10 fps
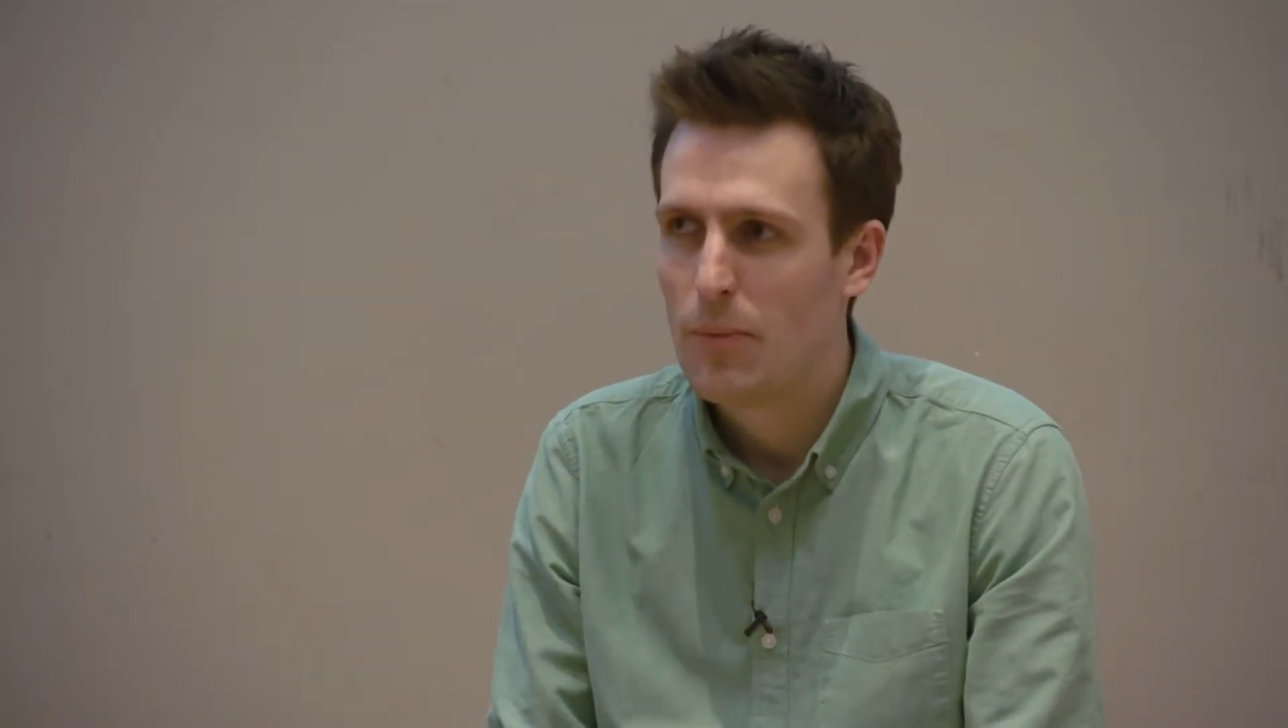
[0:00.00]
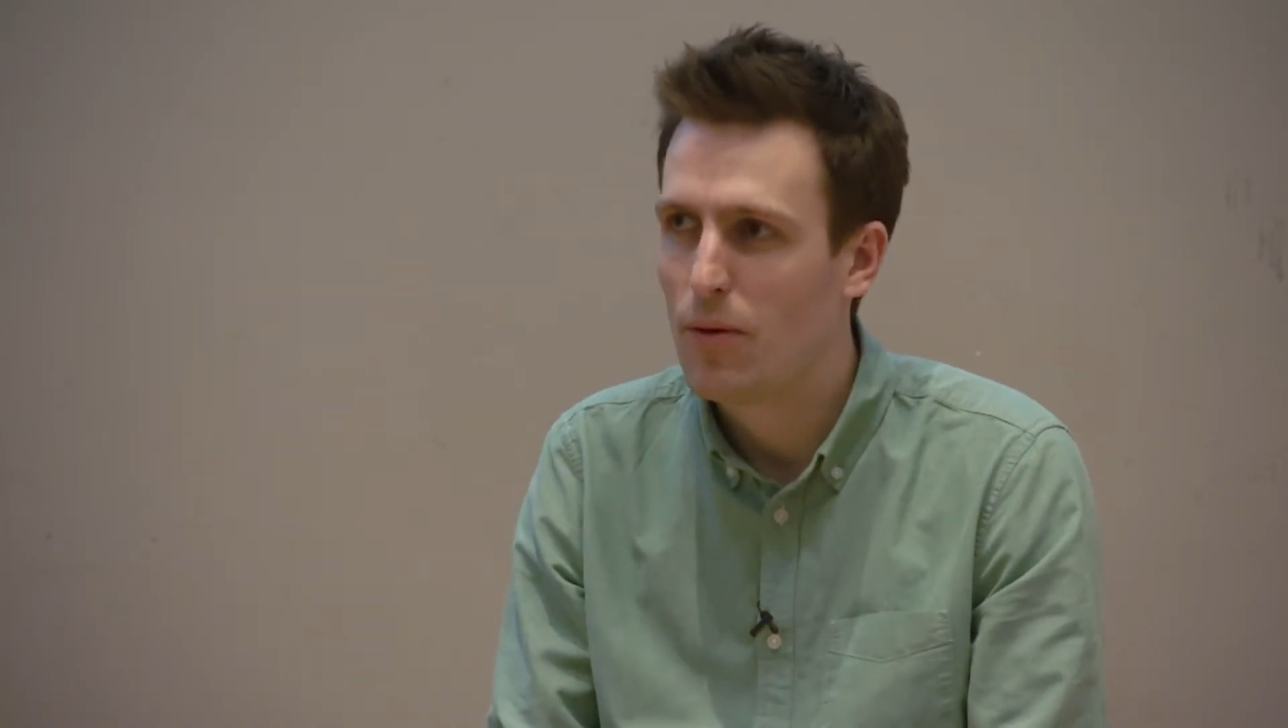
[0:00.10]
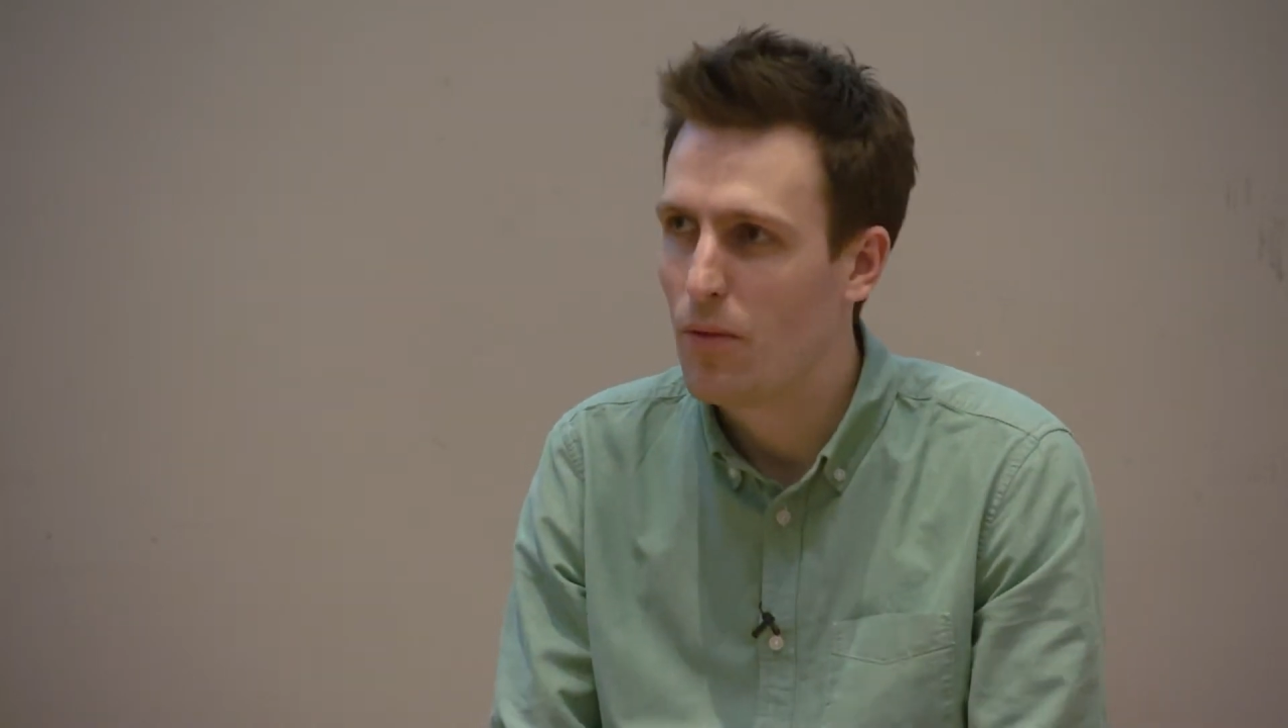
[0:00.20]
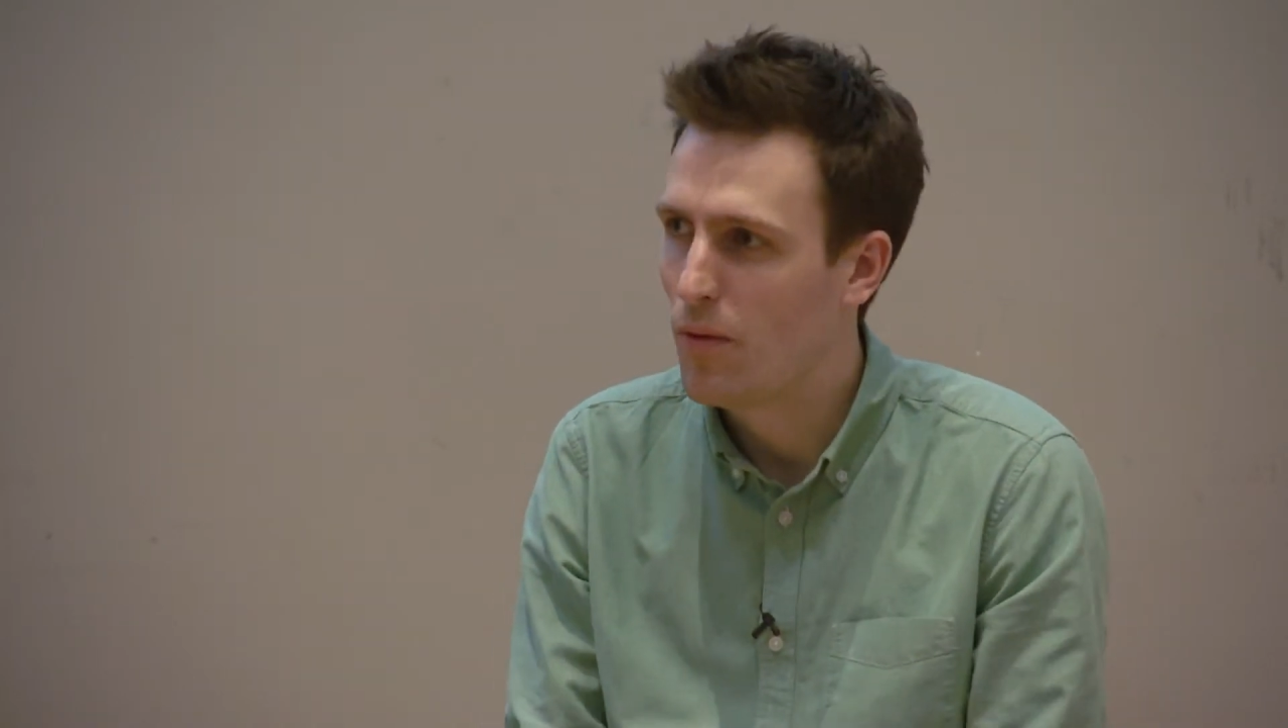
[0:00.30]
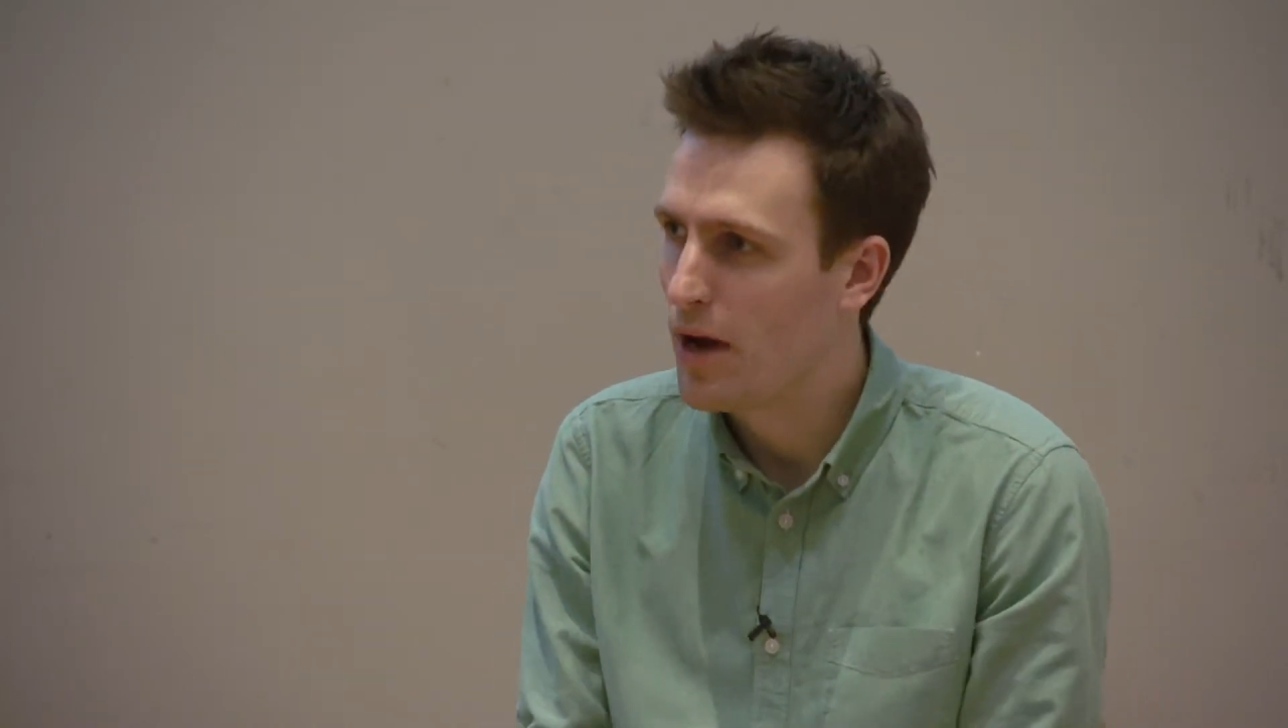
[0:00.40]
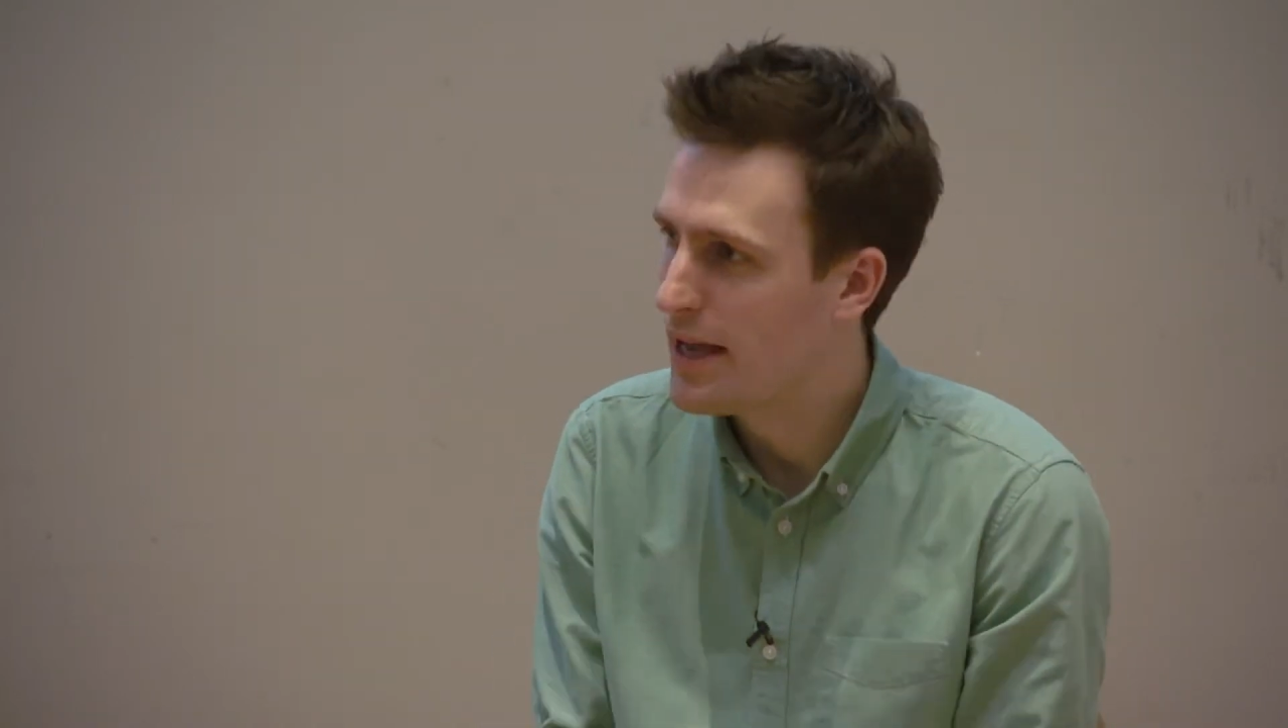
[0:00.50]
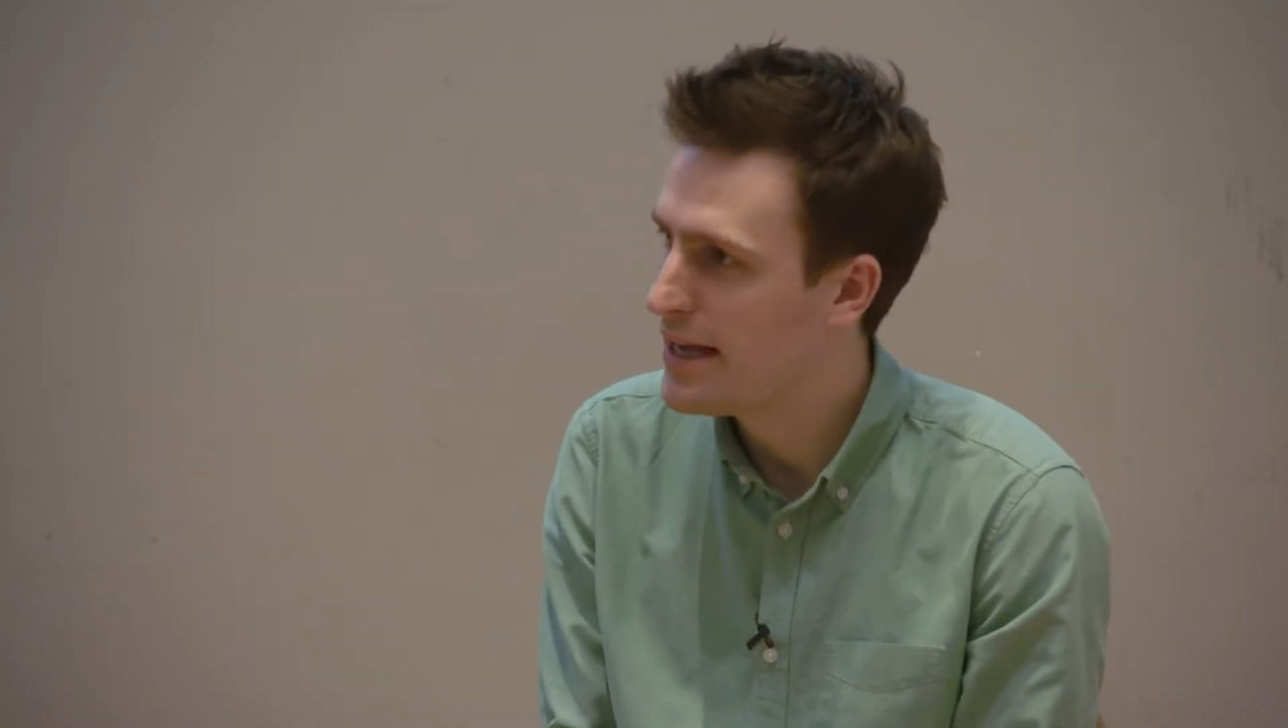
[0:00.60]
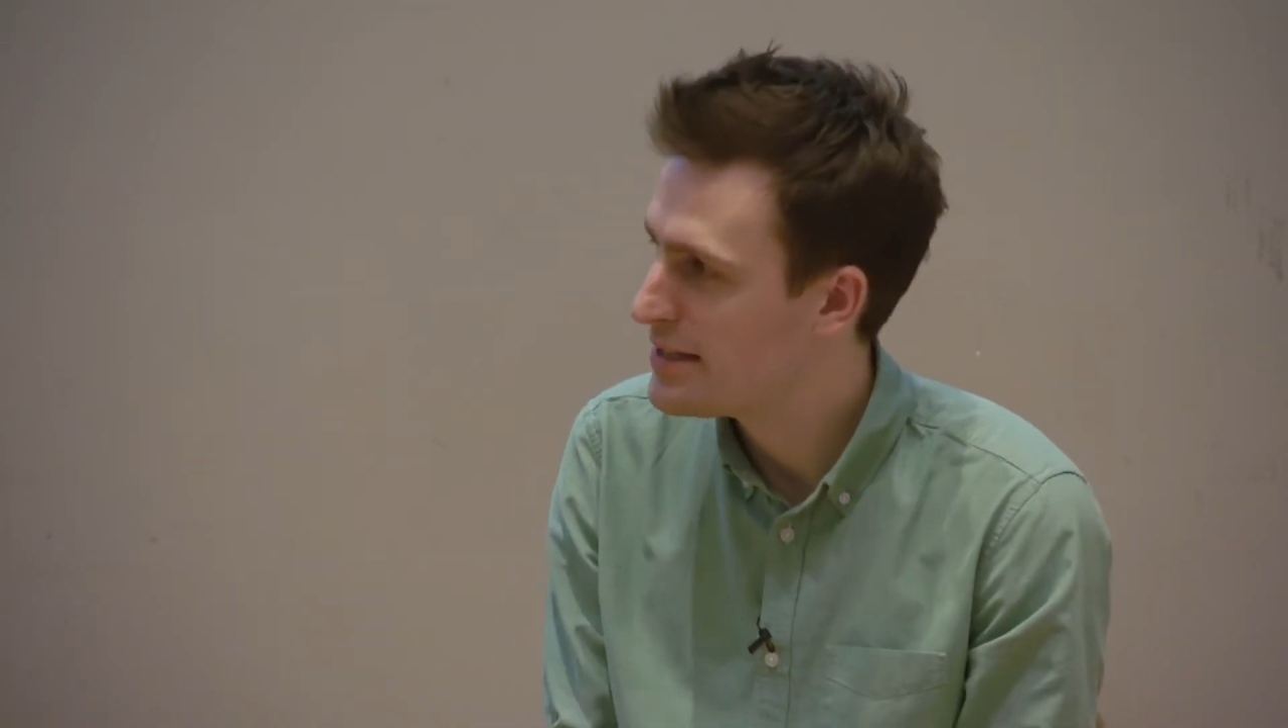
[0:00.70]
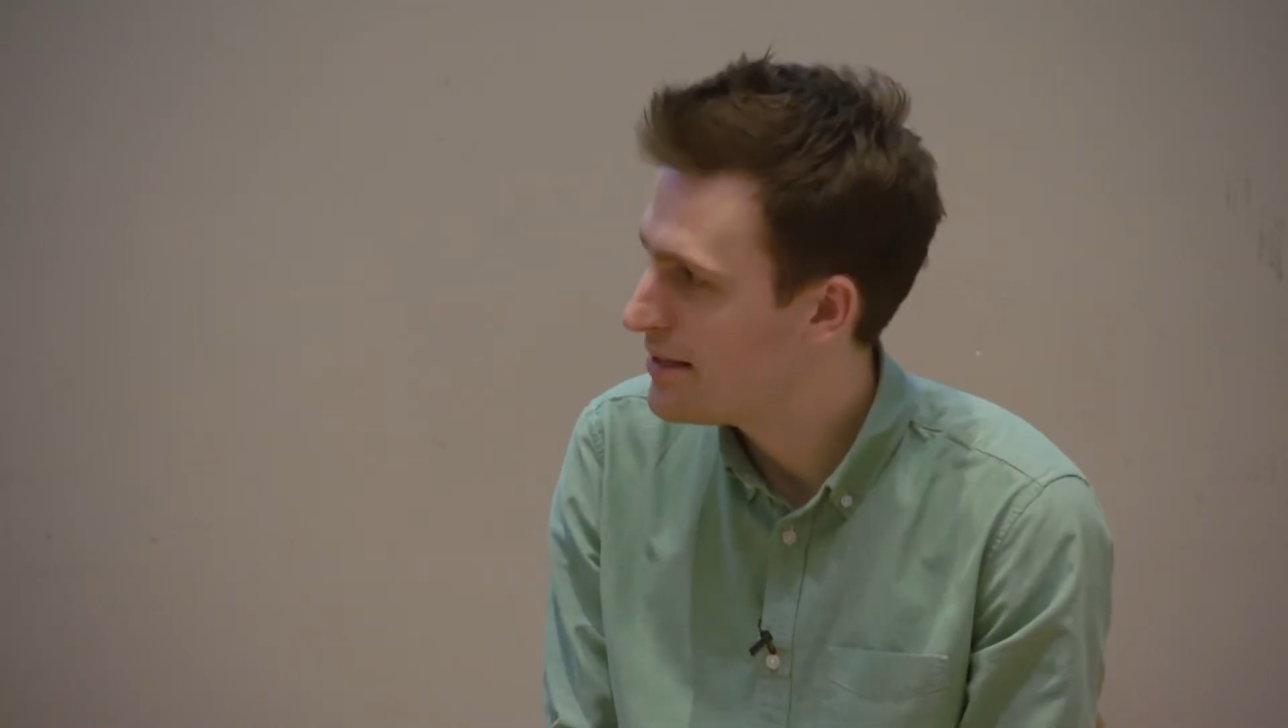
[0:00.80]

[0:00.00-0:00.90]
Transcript: But I guess